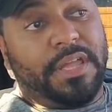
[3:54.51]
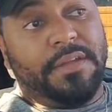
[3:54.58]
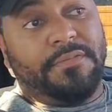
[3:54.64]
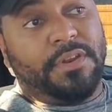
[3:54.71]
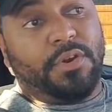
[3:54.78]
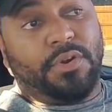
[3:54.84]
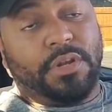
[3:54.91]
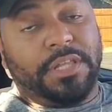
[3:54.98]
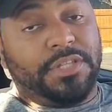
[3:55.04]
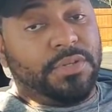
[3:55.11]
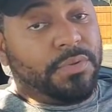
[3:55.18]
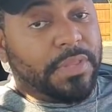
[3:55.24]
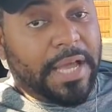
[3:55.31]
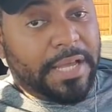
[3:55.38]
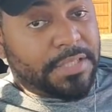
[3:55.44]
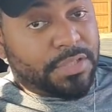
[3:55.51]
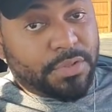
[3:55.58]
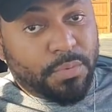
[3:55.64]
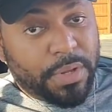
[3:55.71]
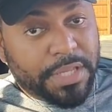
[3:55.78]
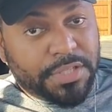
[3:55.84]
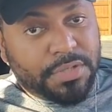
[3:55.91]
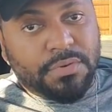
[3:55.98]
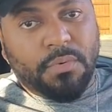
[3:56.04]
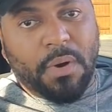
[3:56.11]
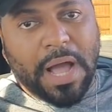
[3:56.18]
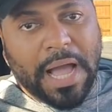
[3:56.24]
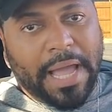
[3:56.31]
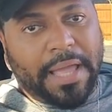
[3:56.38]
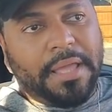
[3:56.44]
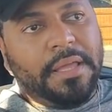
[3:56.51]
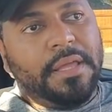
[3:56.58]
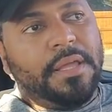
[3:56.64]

even early 2022. Why?